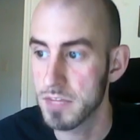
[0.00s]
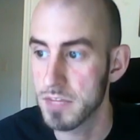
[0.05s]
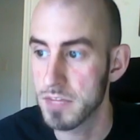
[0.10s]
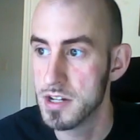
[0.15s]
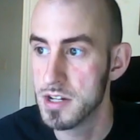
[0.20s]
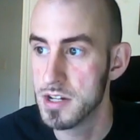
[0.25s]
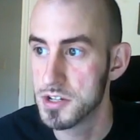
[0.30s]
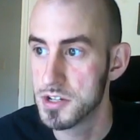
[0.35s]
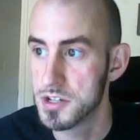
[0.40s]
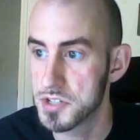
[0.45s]

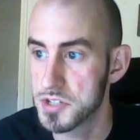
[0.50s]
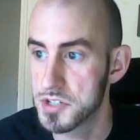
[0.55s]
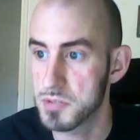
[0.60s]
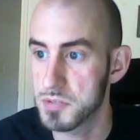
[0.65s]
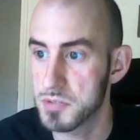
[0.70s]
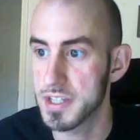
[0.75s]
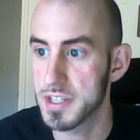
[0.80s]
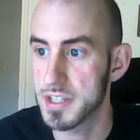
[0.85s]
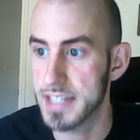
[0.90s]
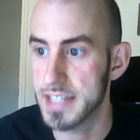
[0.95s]
So this is
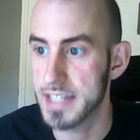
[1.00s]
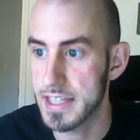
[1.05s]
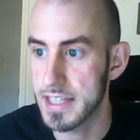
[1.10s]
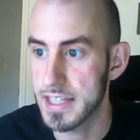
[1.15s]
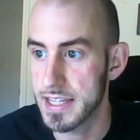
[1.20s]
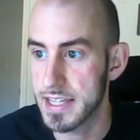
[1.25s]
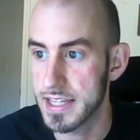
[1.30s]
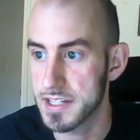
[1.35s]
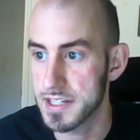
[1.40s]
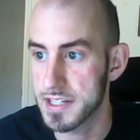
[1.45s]
one of the key
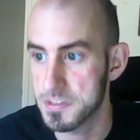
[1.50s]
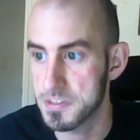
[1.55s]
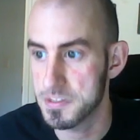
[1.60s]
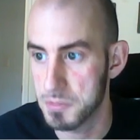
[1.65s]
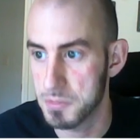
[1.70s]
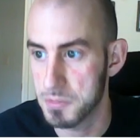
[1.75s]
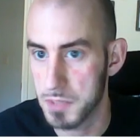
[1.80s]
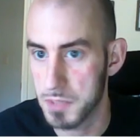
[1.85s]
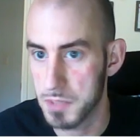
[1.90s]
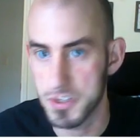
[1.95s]
things
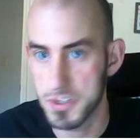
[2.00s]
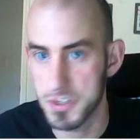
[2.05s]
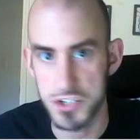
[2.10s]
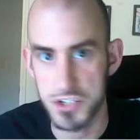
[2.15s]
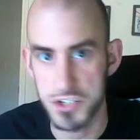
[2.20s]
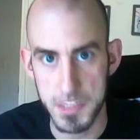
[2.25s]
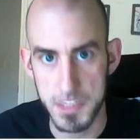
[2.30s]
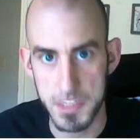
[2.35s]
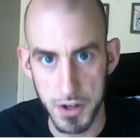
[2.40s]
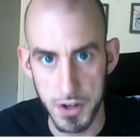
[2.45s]
to pretty much
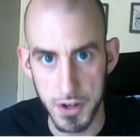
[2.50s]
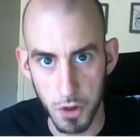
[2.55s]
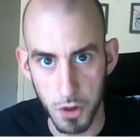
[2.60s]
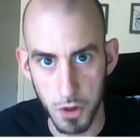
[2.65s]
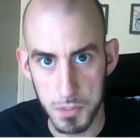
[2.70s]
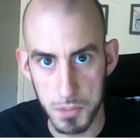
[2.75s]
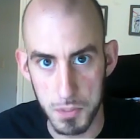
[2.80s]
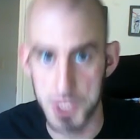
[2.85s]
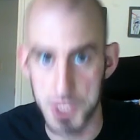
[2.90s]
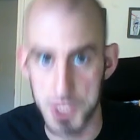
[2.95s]
just about all
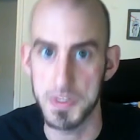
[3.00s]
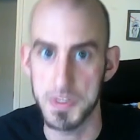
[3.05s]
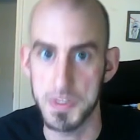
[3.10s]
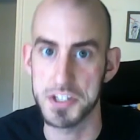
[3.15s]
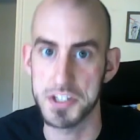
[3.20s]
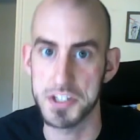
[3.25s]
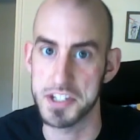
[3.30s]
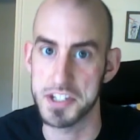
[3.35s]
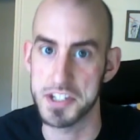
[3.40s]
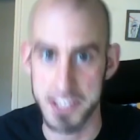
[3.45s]
burst
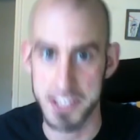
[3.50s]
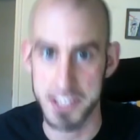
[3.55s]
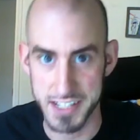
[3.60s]
builds,